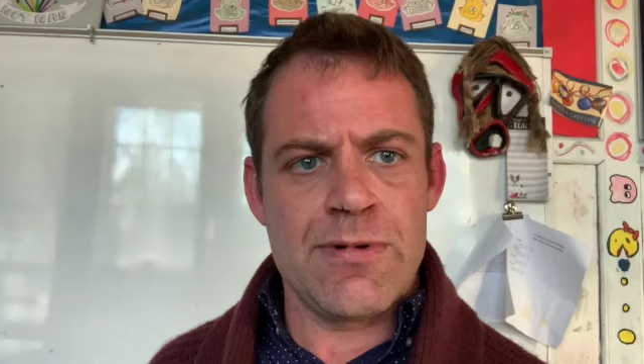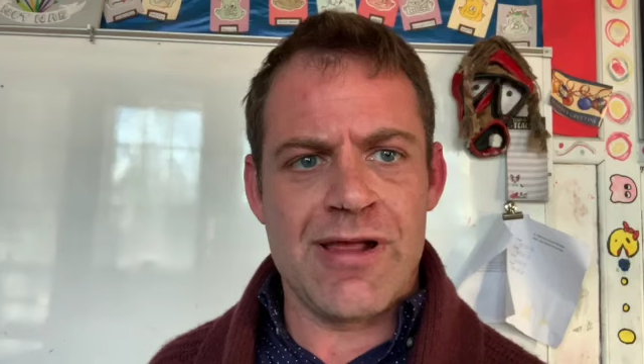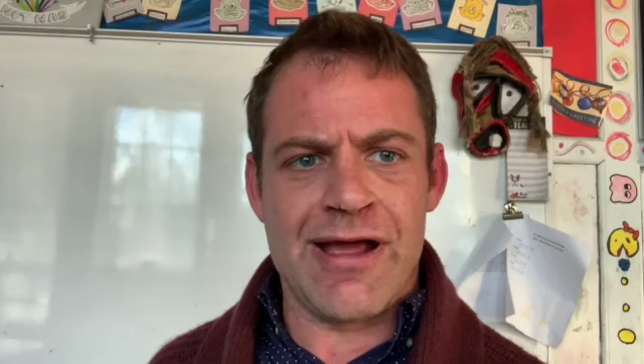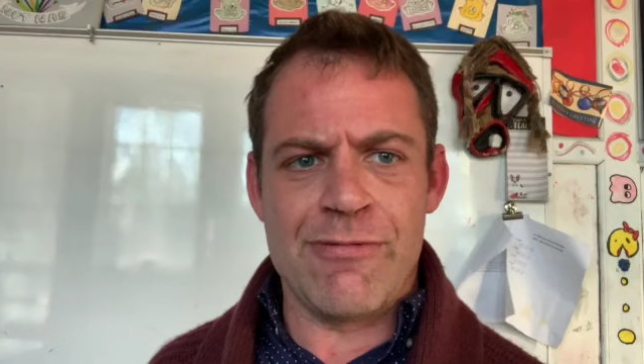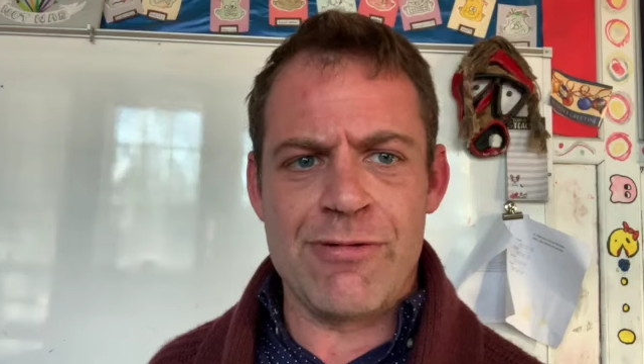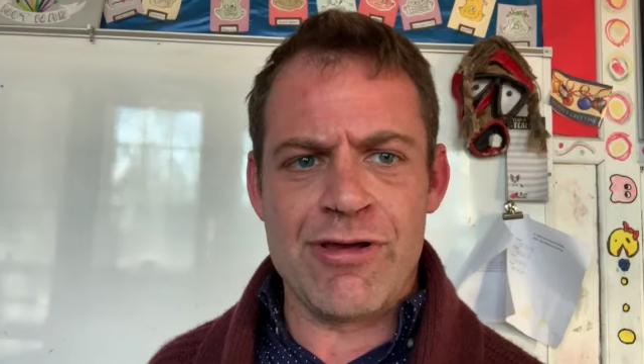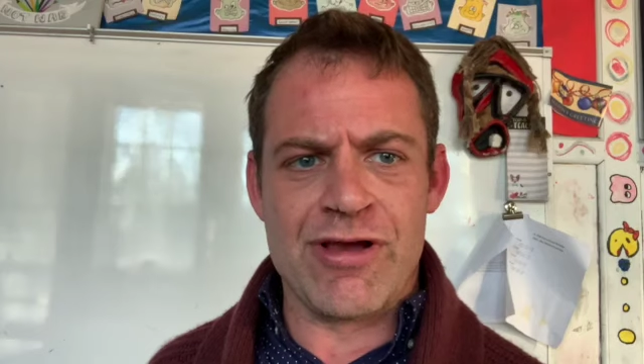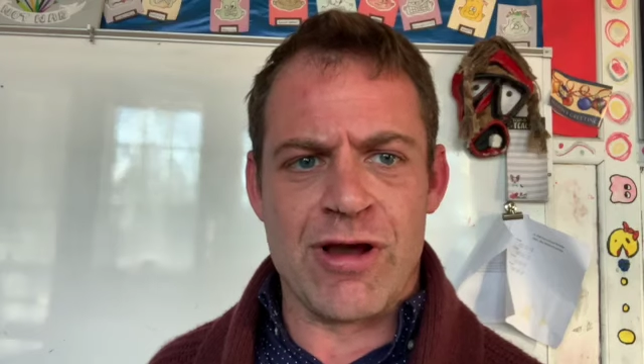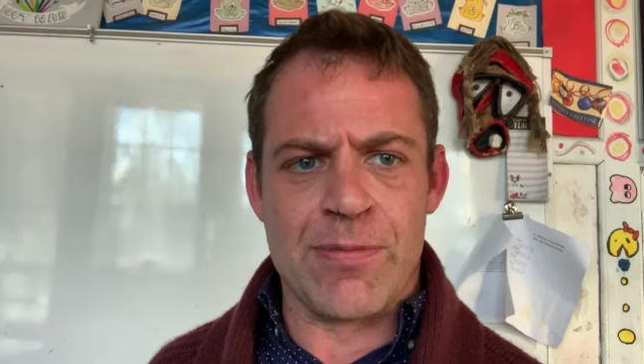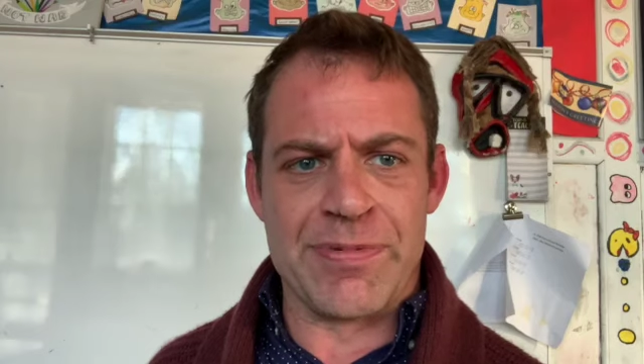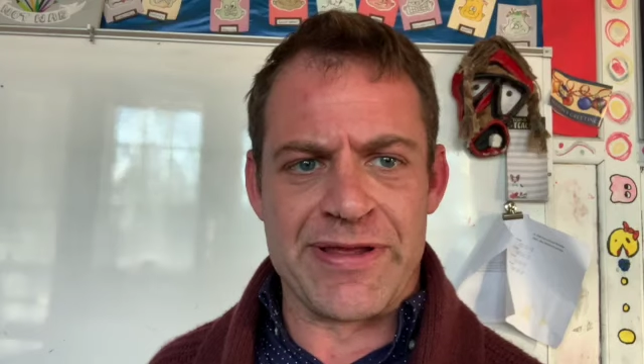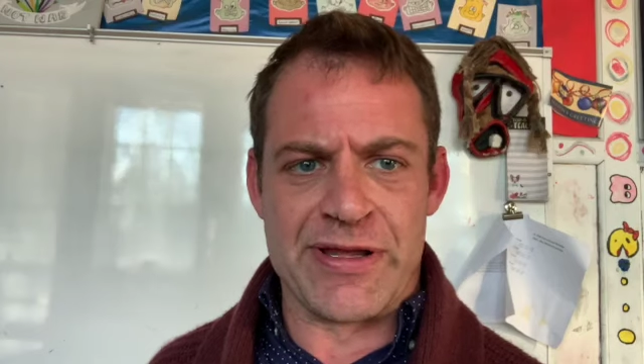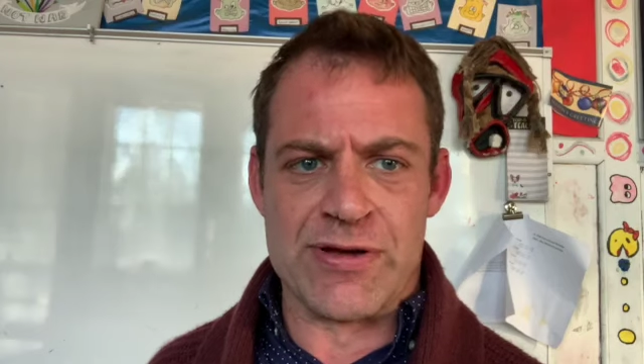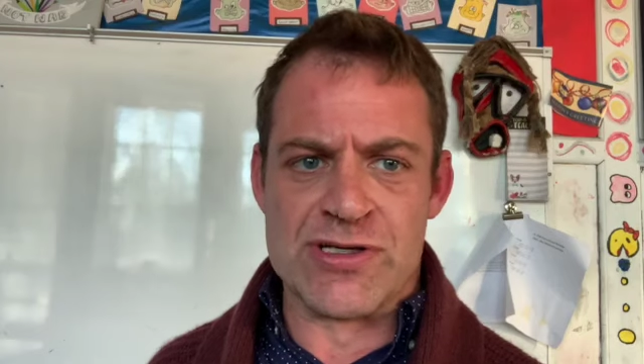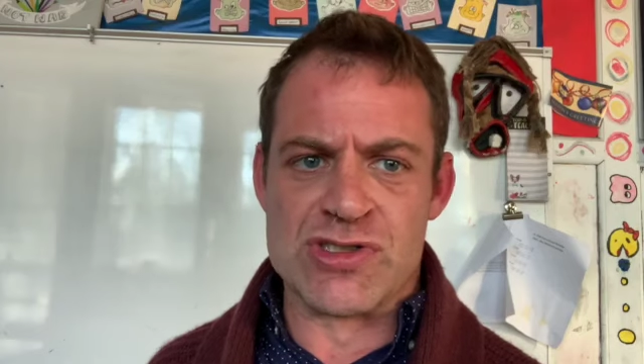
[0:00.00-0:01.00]
I really hope
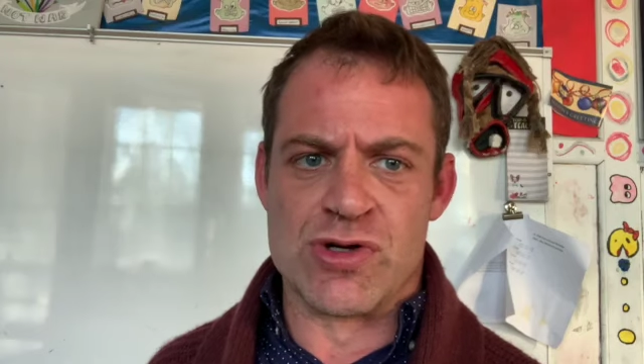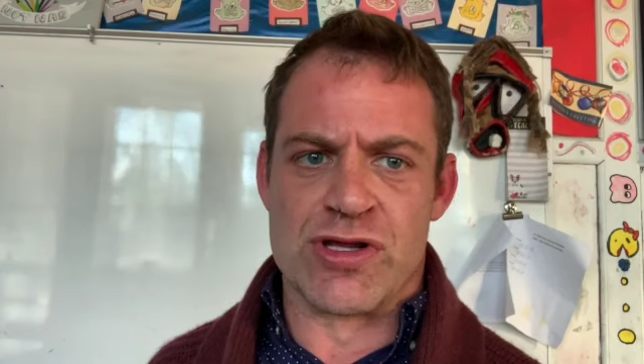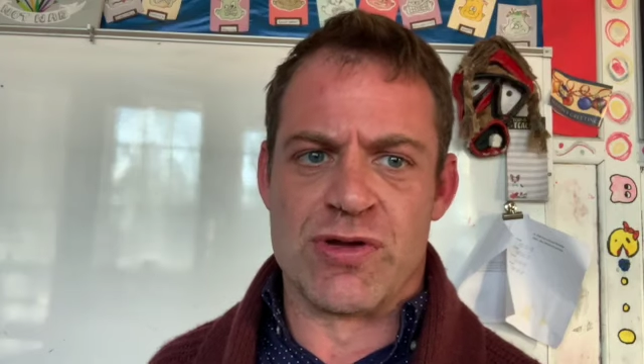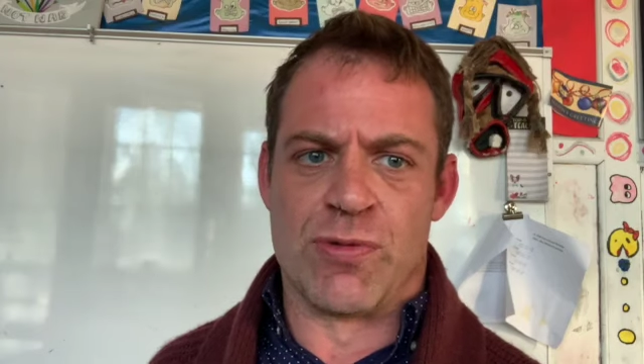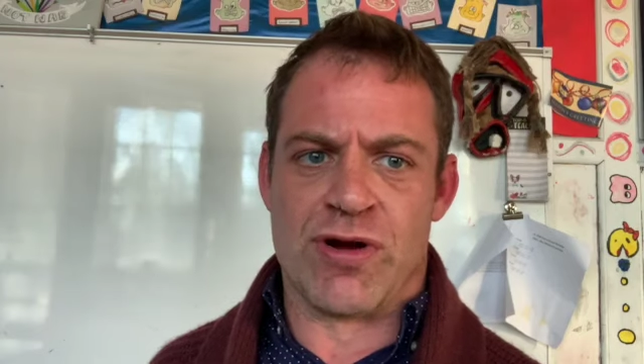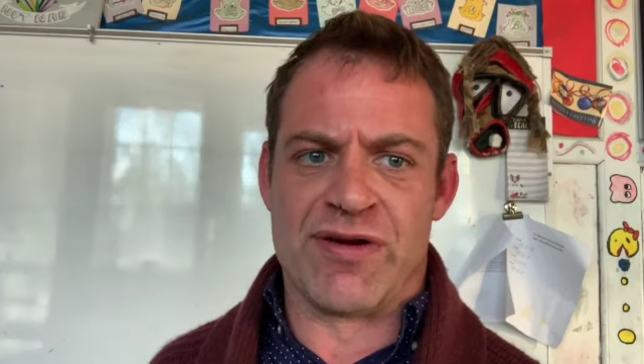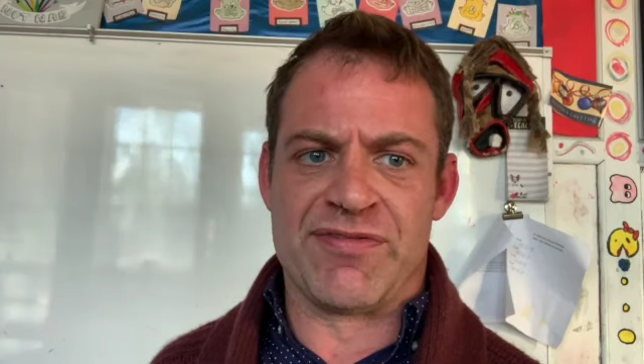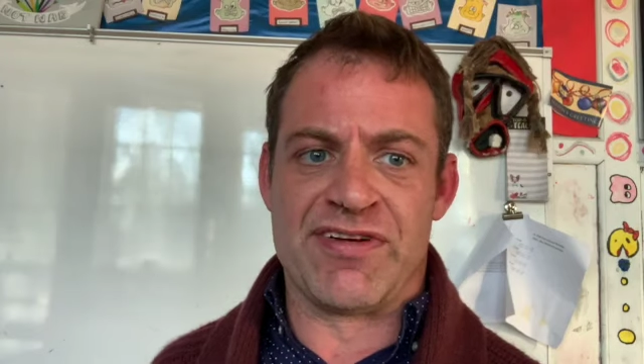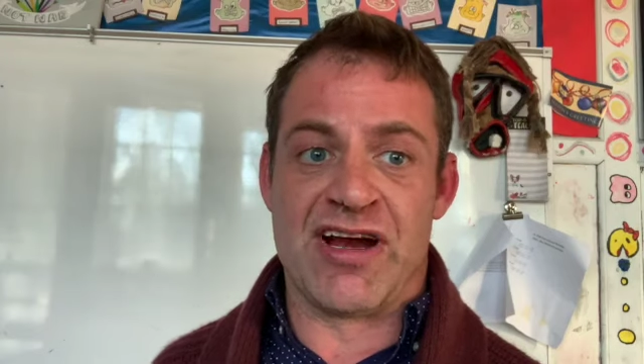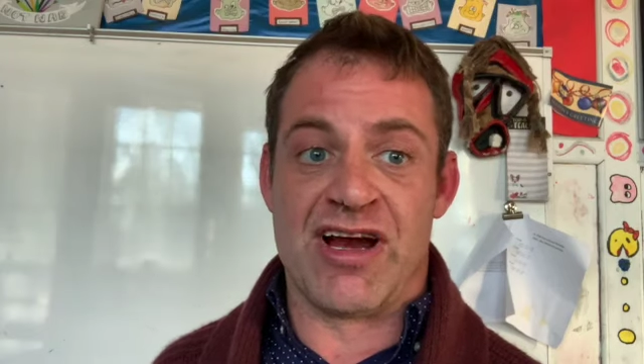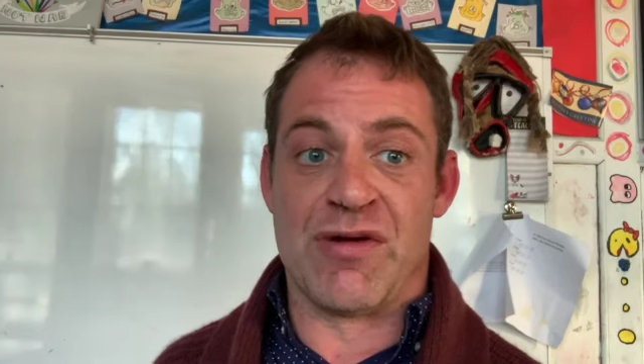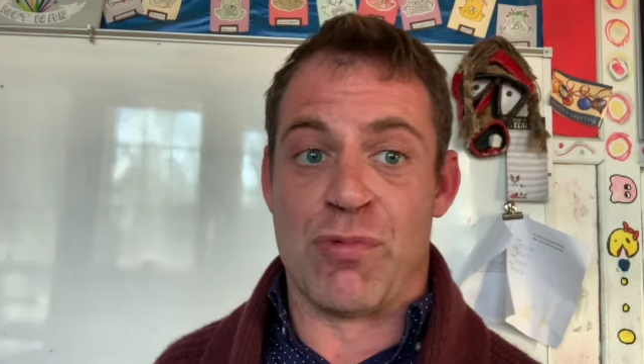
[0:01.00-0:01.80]
that you enjoyed the work of Terry